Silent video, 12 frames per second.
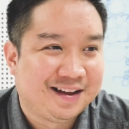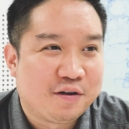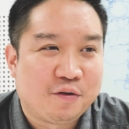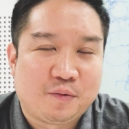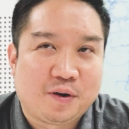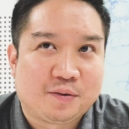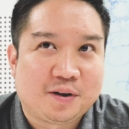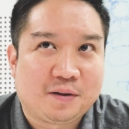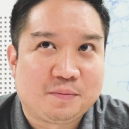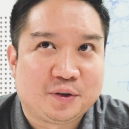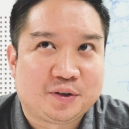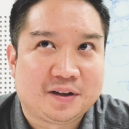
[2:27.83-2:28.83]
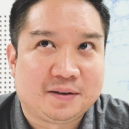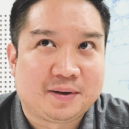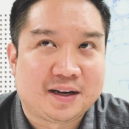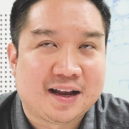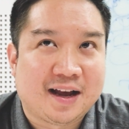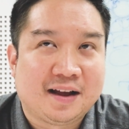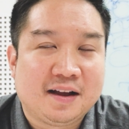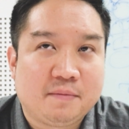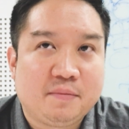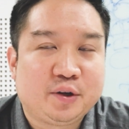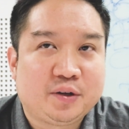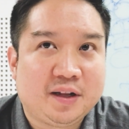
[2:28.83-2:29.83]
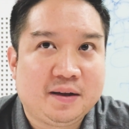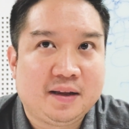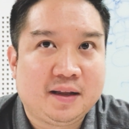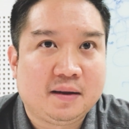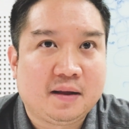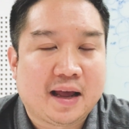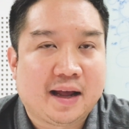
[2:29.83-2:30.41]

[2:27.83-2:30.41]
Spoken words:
or well, not mutually, but mutually,